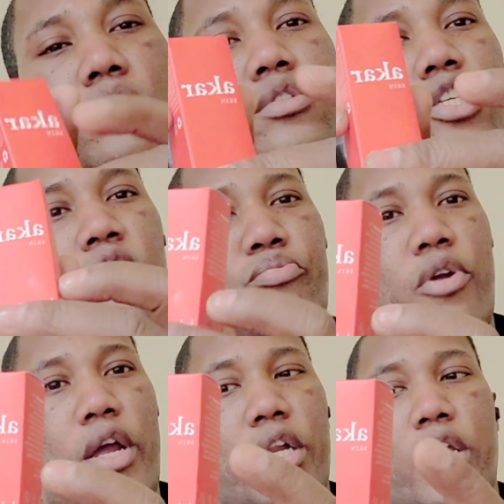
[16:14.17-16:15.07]
this
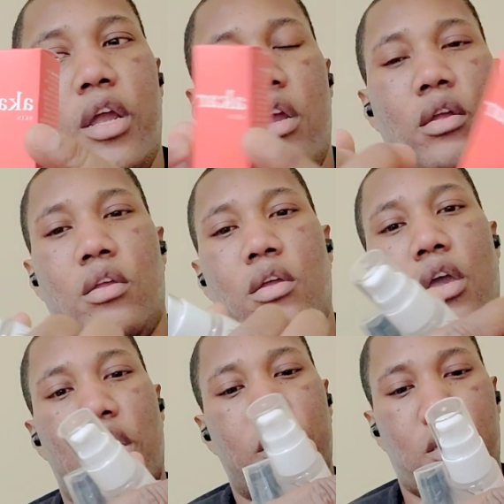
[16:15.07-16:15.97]
brand here,
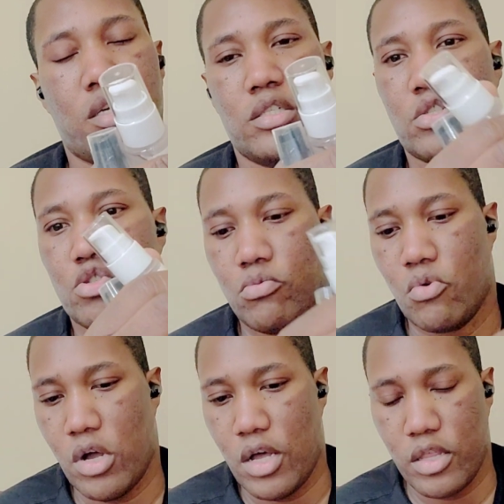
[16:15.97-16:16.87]
and there's two
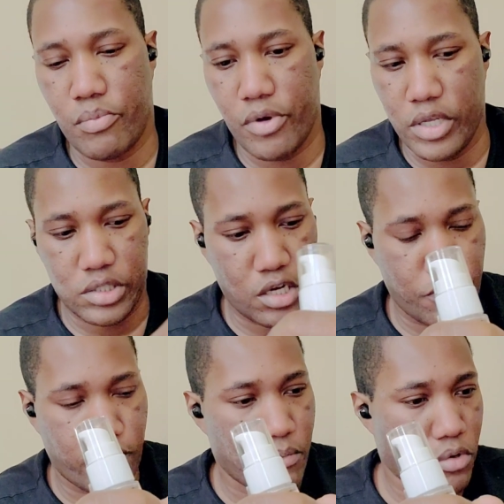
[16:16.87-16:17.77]
more other brands that I'm
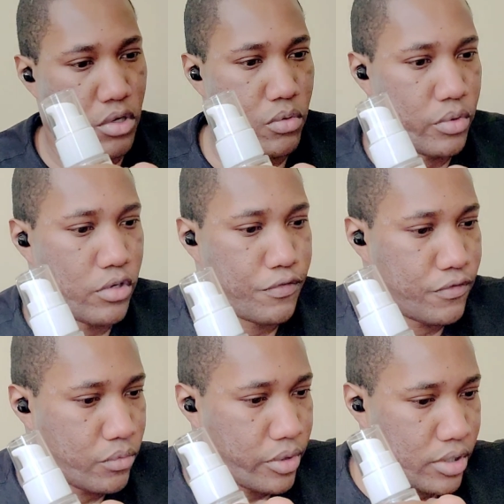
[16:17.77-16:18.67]
familiar with.
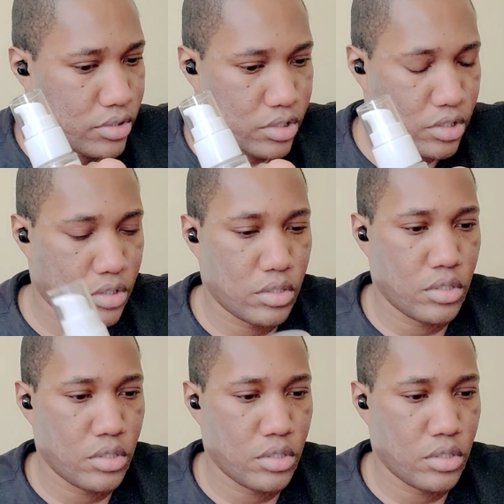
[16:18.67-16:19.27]
Where is it?